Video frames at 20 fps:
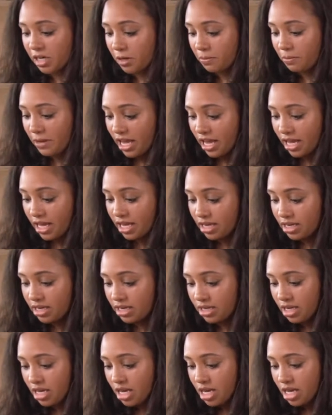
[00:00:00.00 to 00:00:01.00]
our pan.
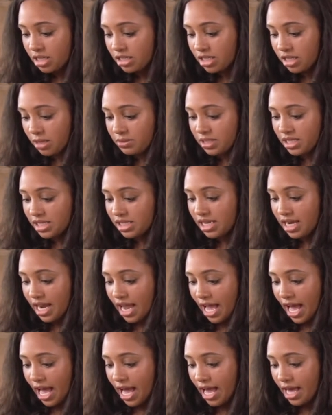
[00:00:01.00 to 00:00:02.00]
So I'm just gonna
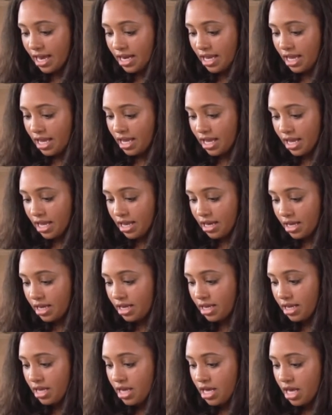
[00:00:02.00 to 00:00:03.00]
add in
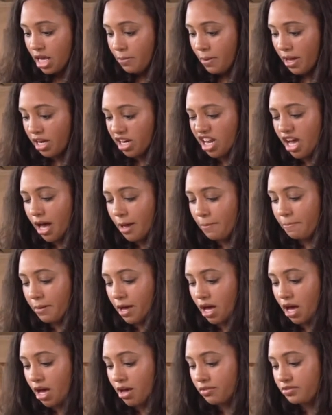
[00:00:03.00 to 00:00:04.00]
about a cup
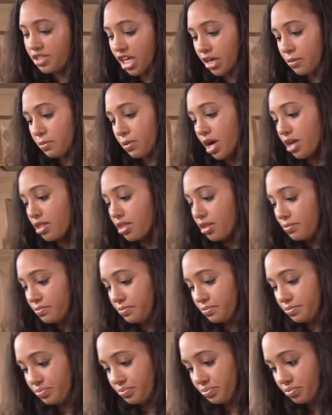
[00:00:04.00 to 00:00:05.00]
of chicken broth.
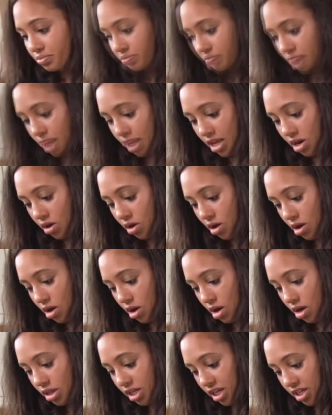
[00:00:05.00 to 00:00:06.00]
Get
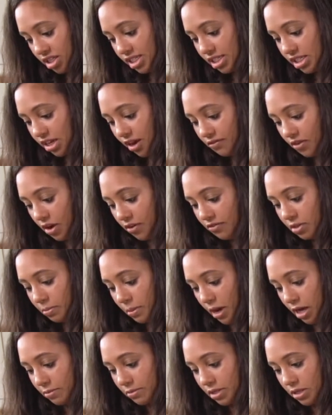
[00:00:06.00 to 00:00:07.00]
all the good stuff off the
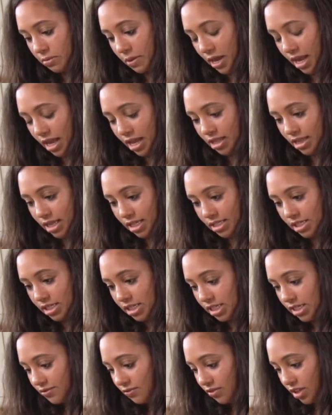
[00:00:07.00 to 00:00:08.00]
bottom of the pan, that's
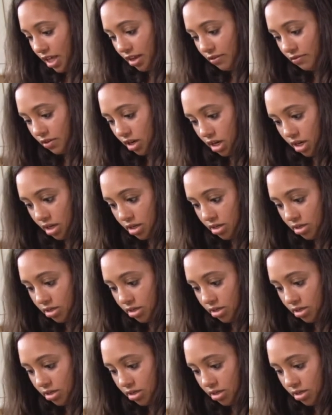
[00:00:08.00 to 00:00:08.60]
just flavor.